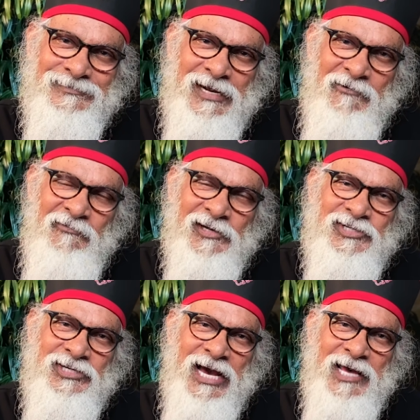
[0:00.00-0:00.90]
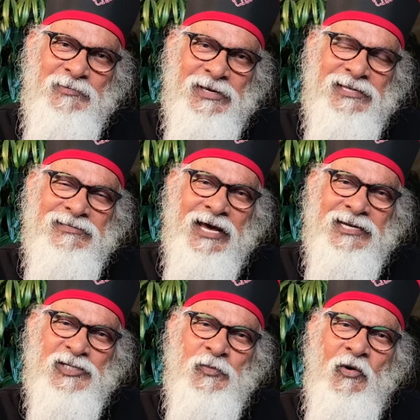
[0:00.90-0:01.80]
first time in
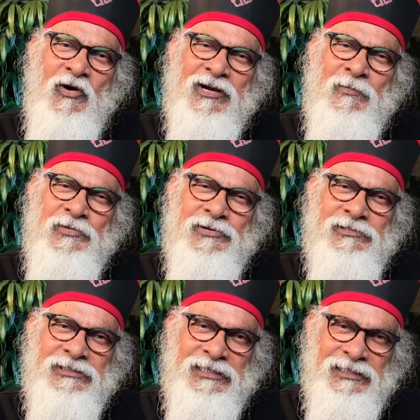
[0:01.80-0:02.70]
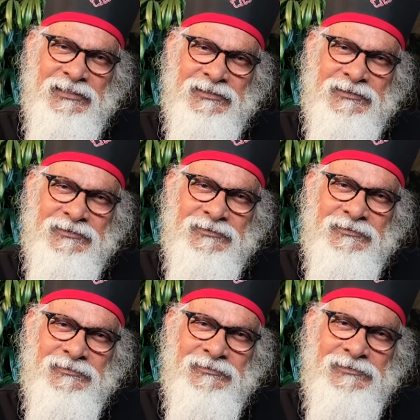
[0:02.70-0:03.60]
that small community,
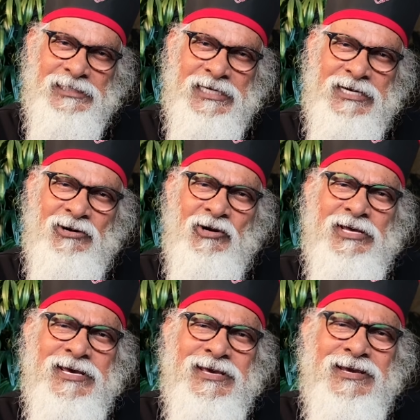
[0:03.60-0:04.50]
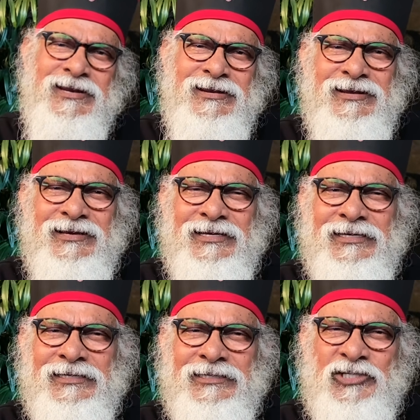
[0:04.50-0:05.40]
clean,
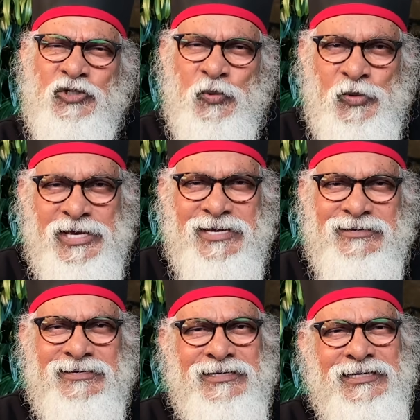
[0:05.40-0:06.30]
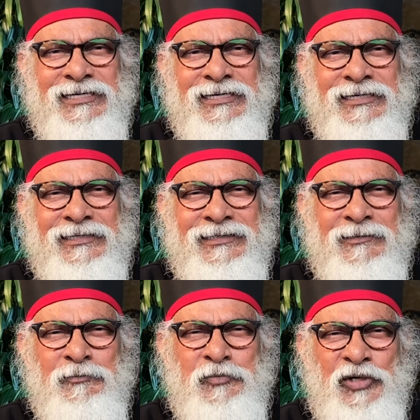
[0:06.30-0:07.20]
sweet,
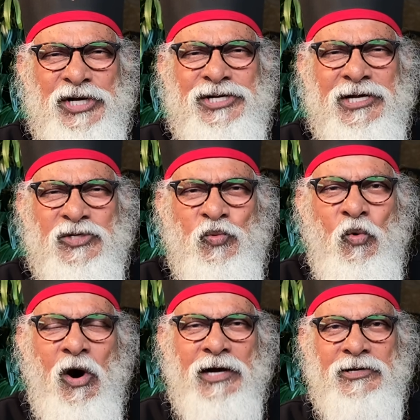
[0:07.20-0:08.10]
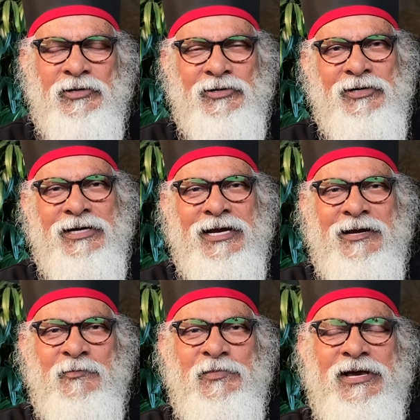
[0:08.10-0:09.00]
precious water
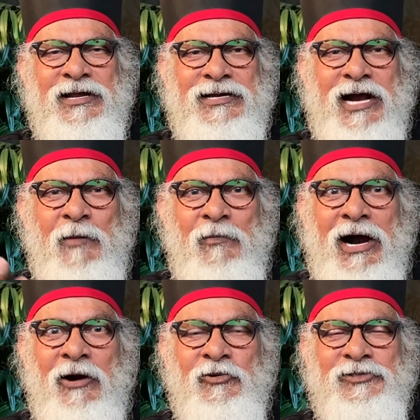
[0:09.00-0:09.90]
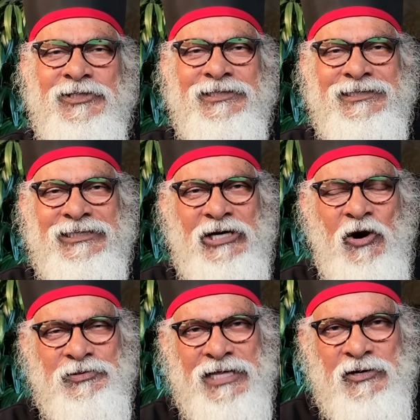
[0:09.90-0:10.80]
began come out
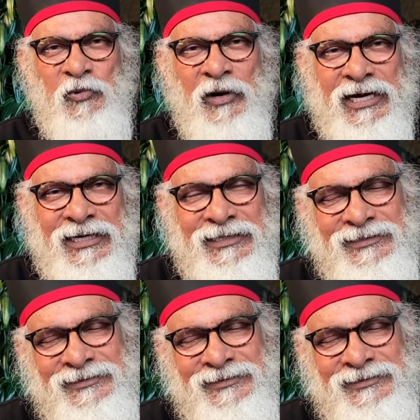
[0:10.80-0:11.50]
of that well.